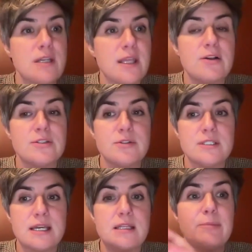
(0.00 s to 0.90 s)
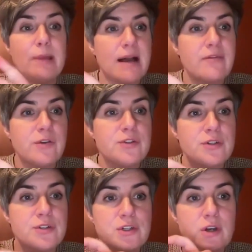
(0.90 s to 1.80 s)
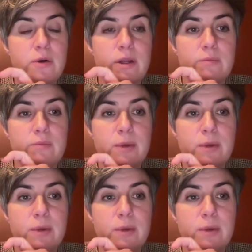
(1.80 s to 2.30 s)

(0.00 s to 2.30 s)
and they also designed the Black Futures show at,